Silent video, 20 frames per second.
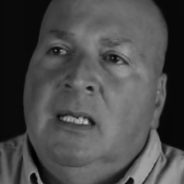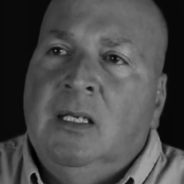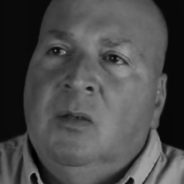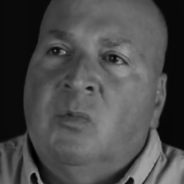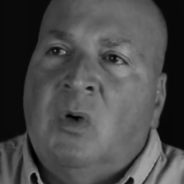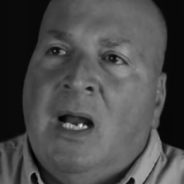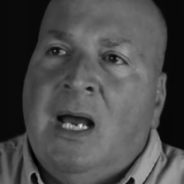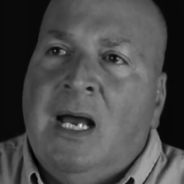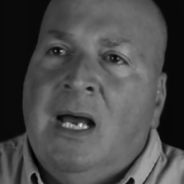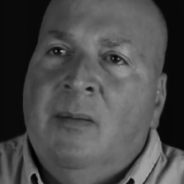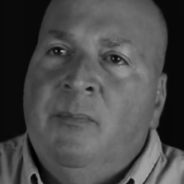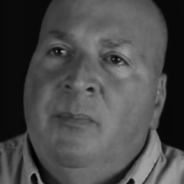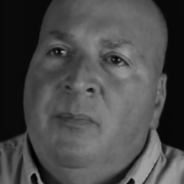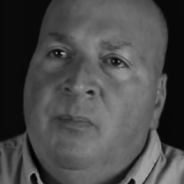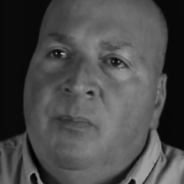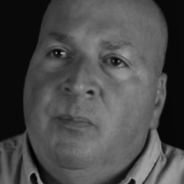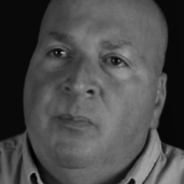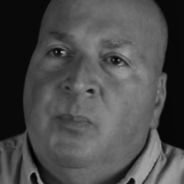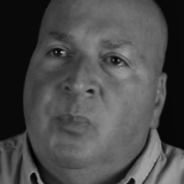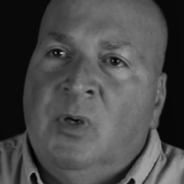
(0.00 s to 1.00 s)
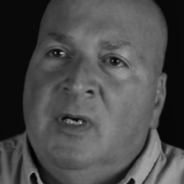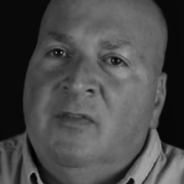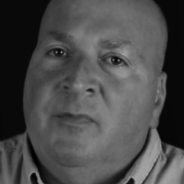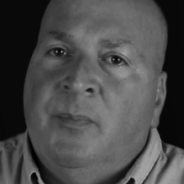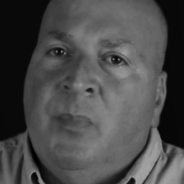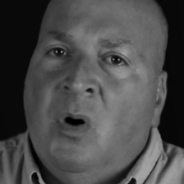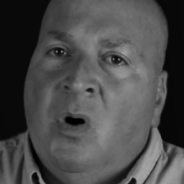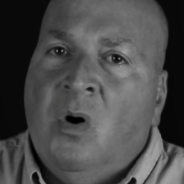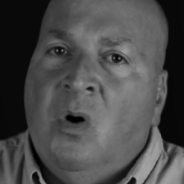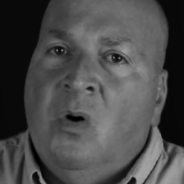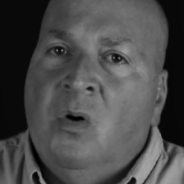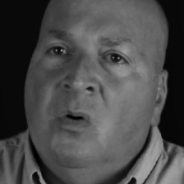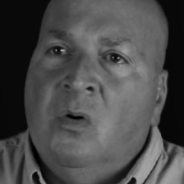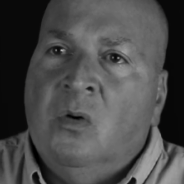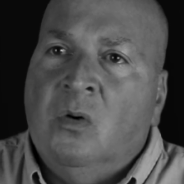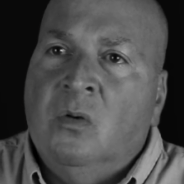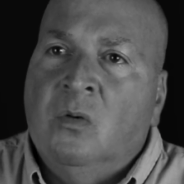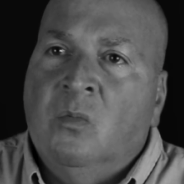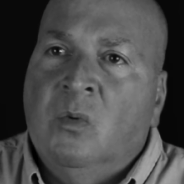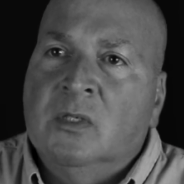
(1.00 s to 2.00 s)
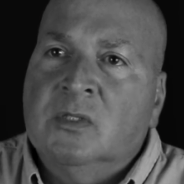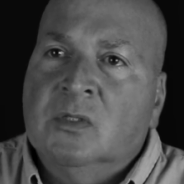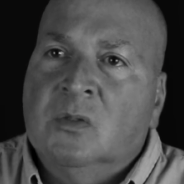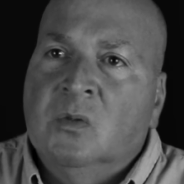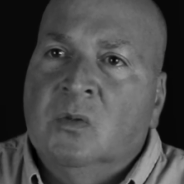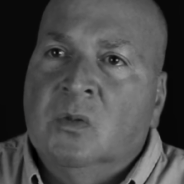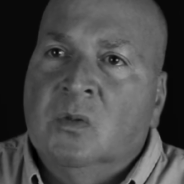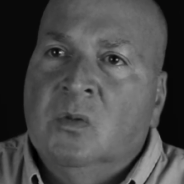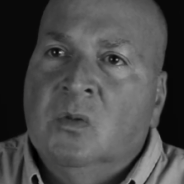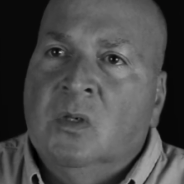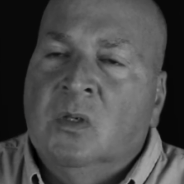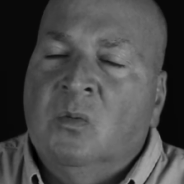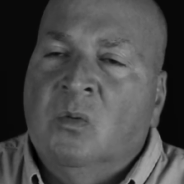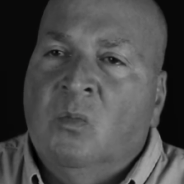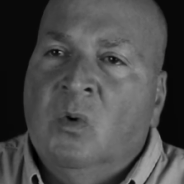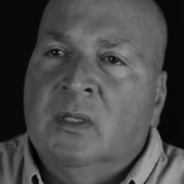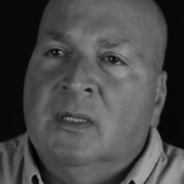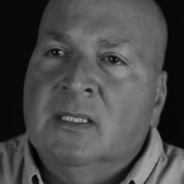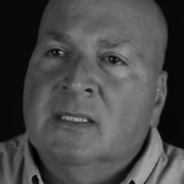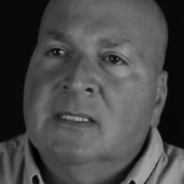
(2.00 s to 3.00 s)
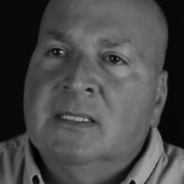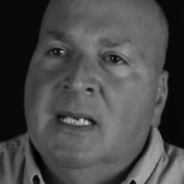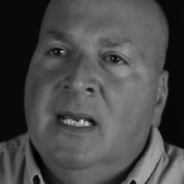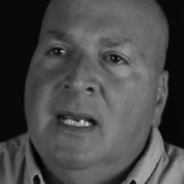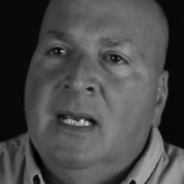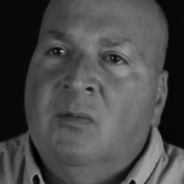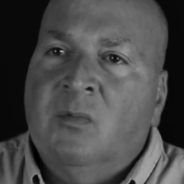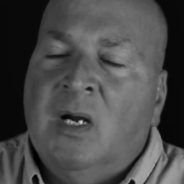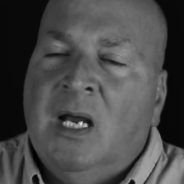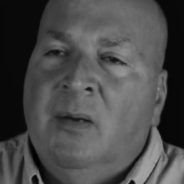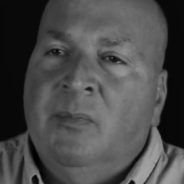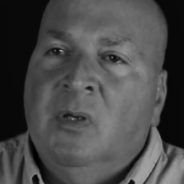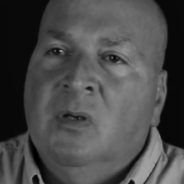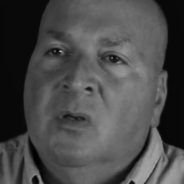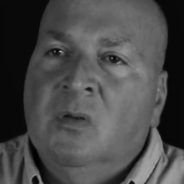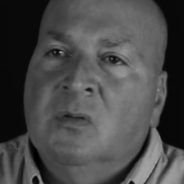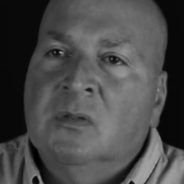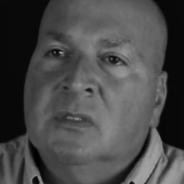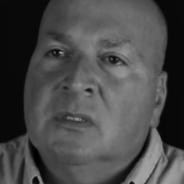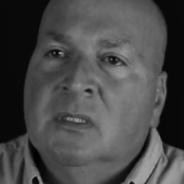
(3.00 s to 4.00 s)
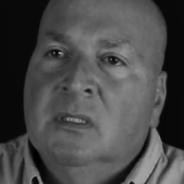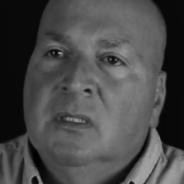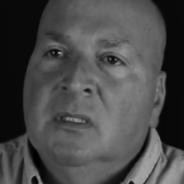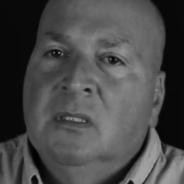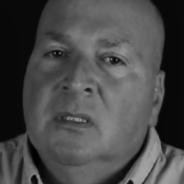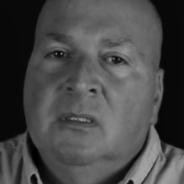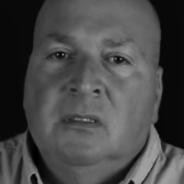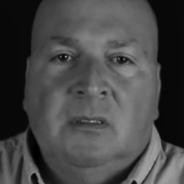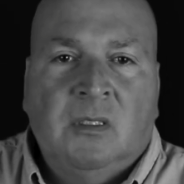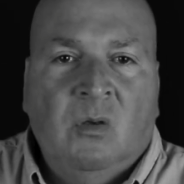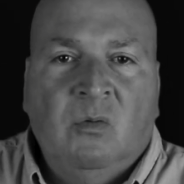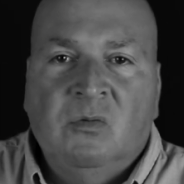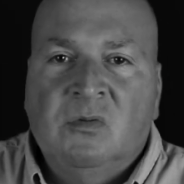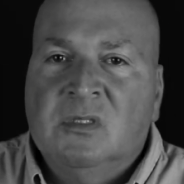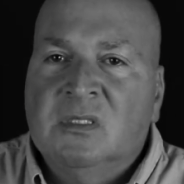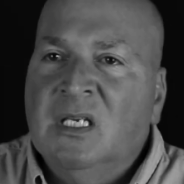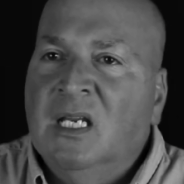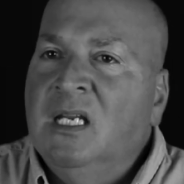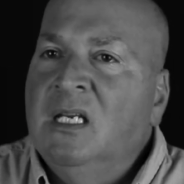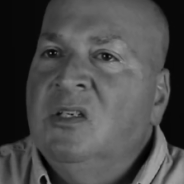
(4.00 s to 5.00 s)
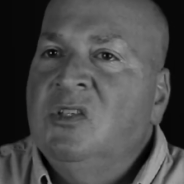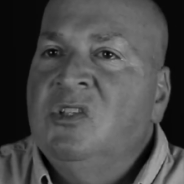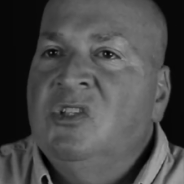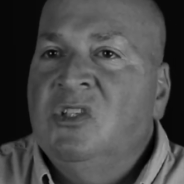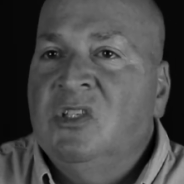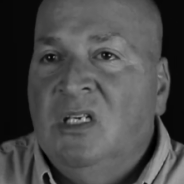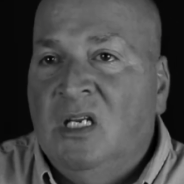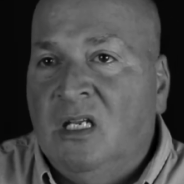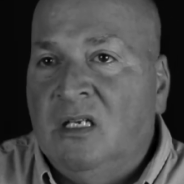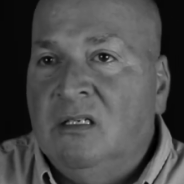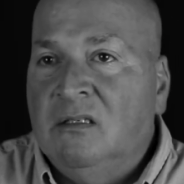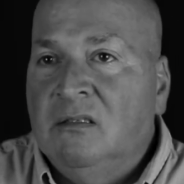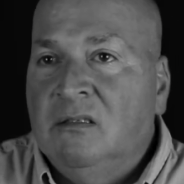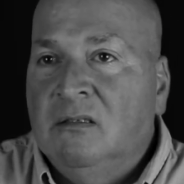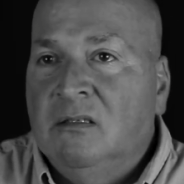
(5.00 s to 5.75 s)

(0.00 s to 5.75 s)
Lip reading: Rob, brief Paul on what's going on and what to say. And Rob goes, don't say shit.